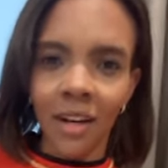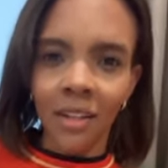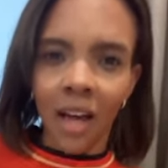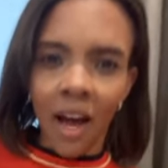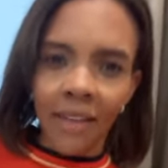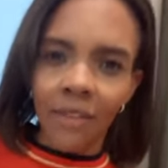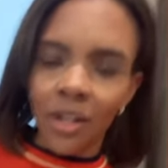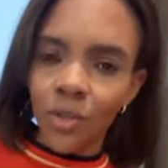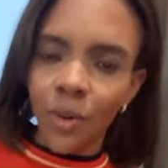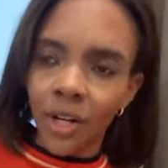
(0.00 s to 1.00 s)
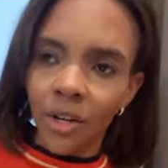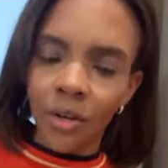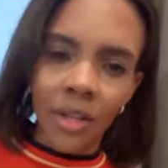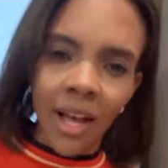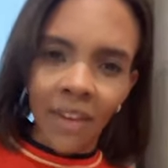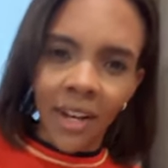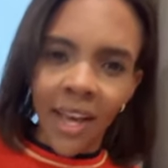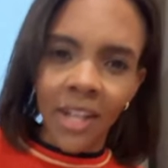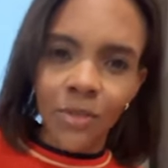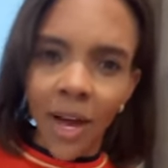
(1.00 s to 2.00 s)
a live on Twitter or a live
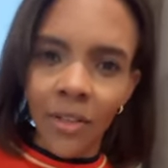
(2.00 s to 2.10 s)
on X,